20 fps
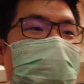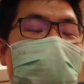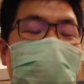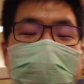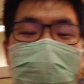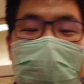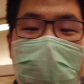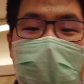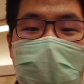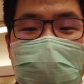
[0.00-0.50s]

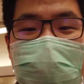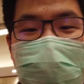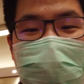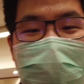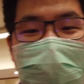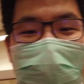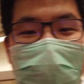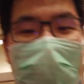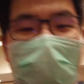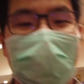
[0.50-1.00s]
this place
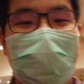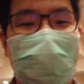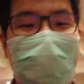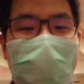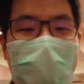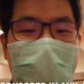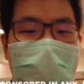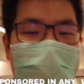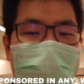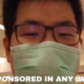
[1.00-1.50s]
is one
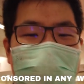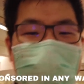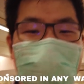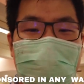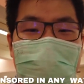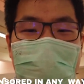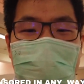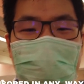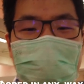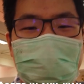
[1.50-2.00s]
of my
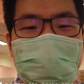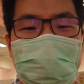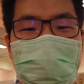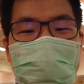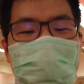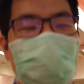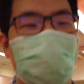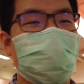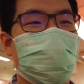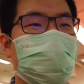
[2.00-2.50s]
favorite
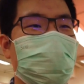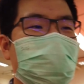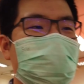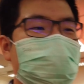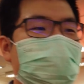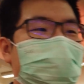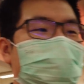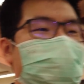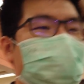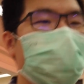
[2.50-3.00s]

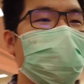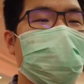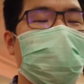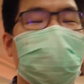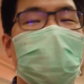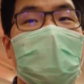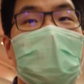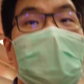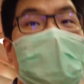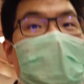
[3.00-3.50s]
bookstores in
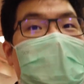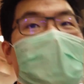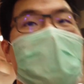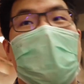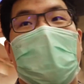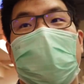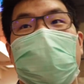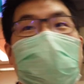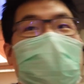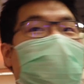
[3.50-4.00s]
Sydney.
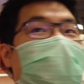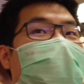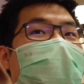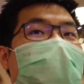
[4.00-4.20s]
So you